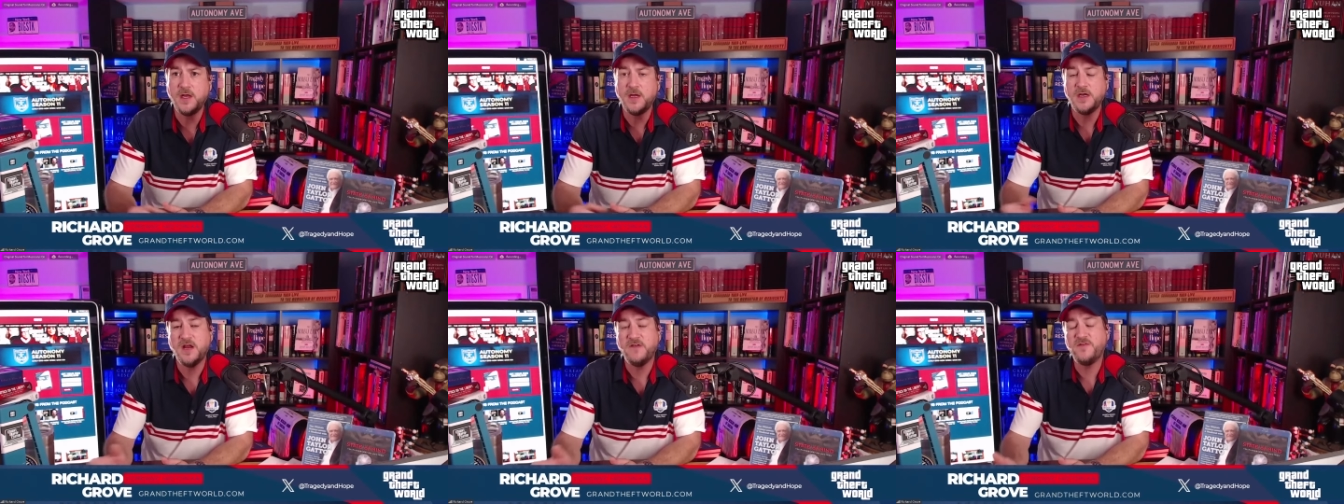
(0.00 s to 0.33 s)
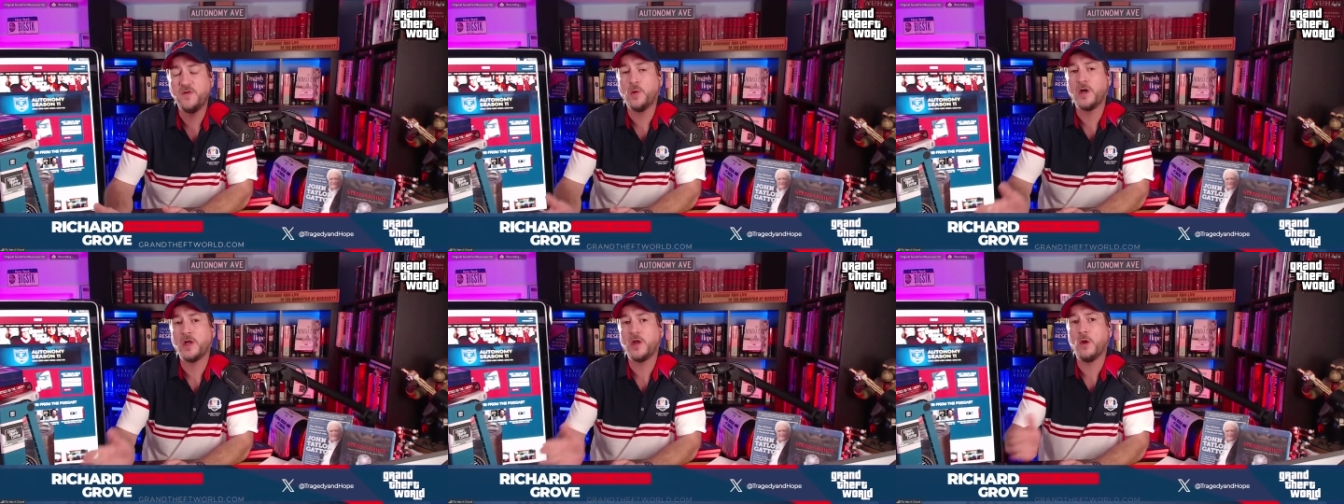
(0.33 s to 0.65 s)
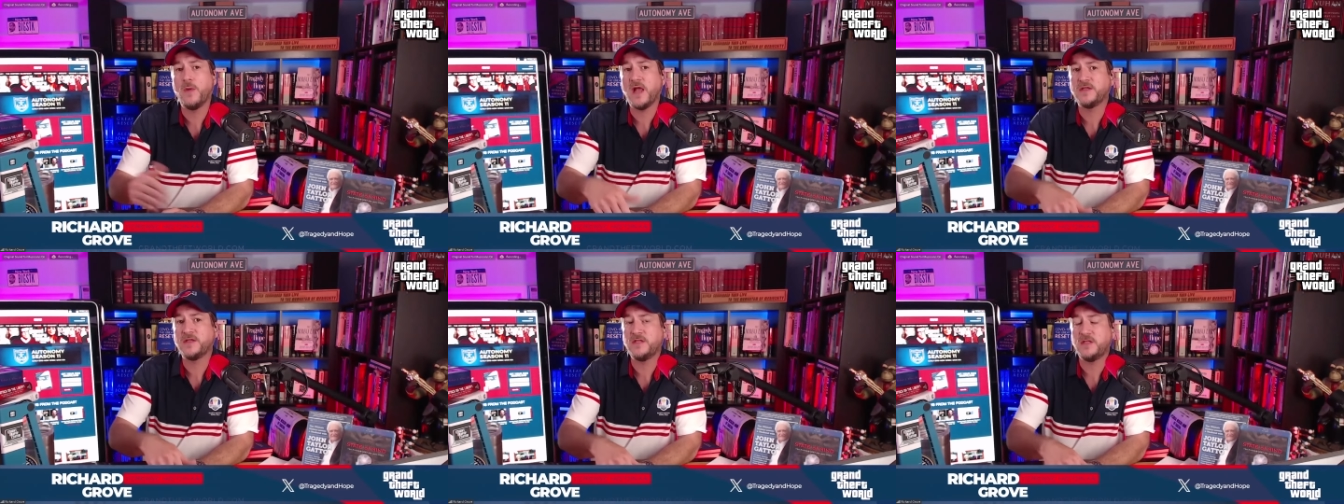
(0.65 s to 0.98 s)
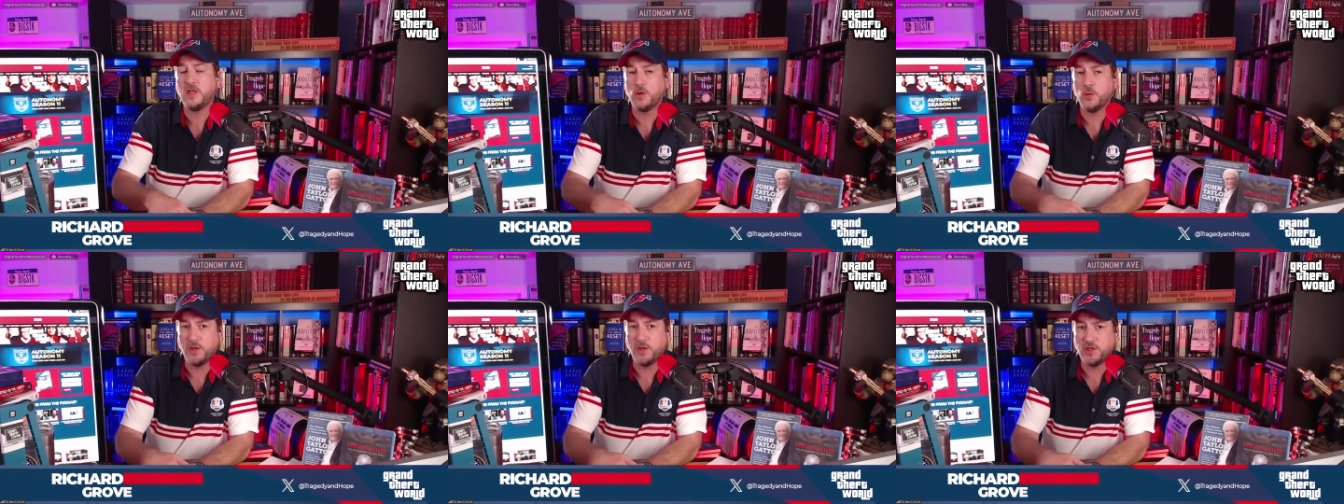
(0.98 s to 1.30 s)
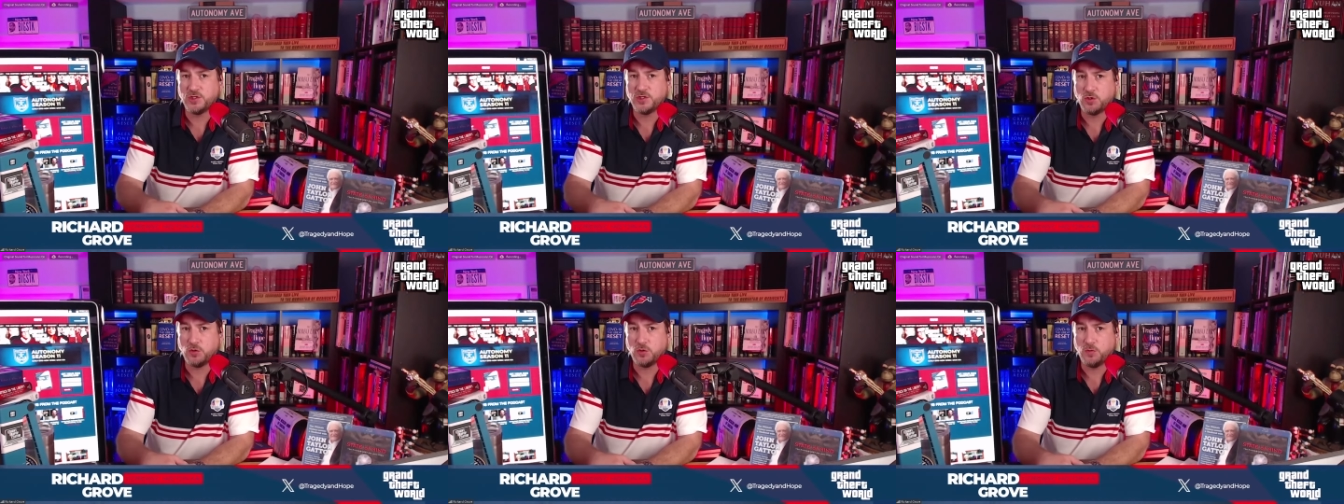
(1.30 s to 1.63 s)
And if you want to go back to the
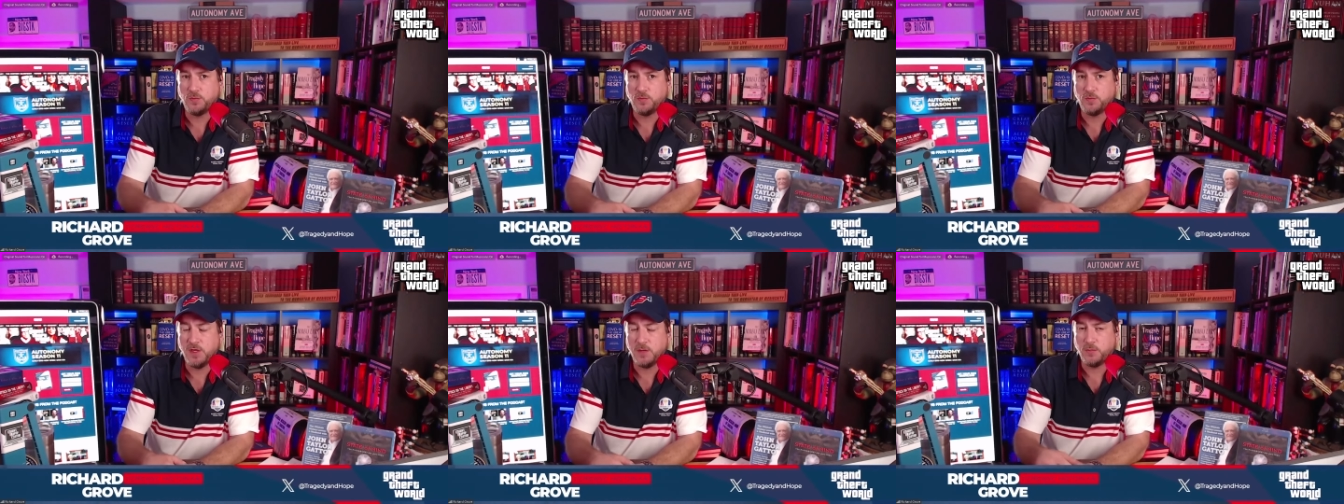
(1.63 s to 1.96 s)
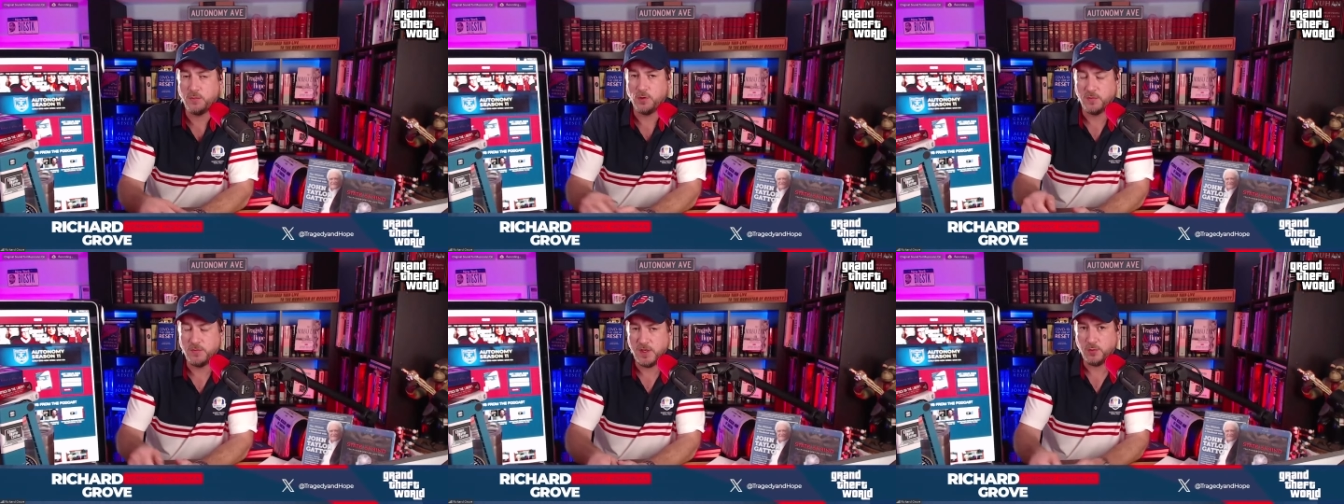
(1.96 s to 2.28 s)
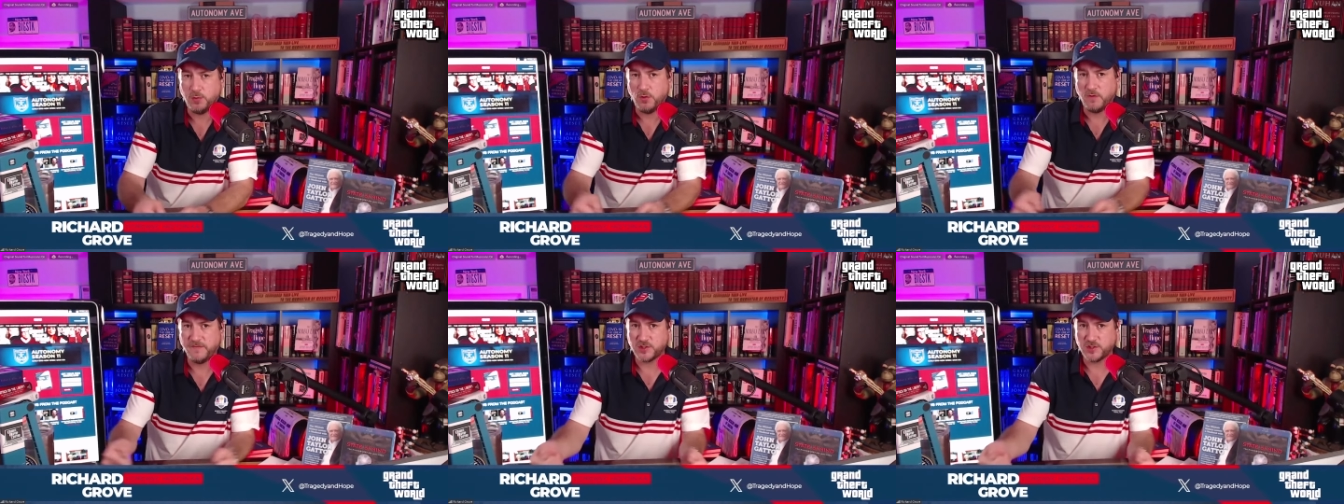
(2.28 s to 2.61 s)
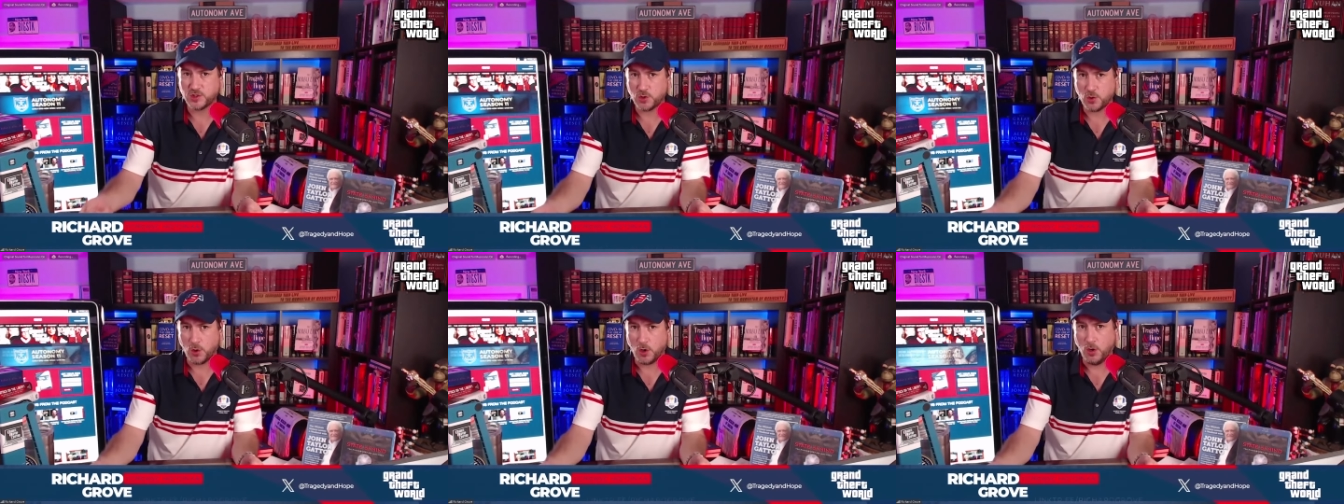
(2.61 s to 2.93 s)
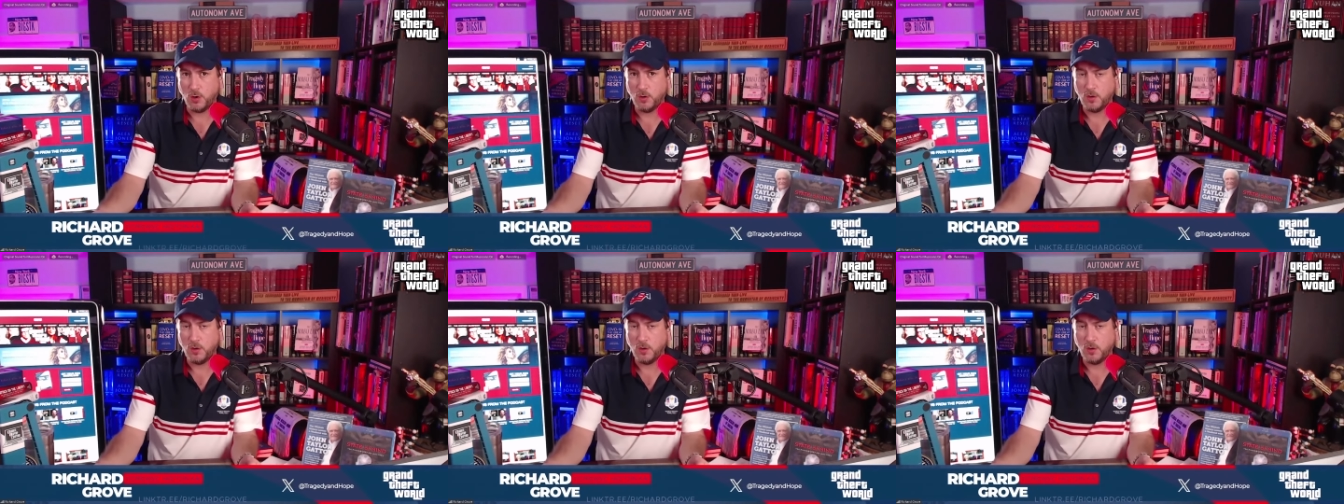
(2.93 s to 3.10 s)
original people, the people of the scroll,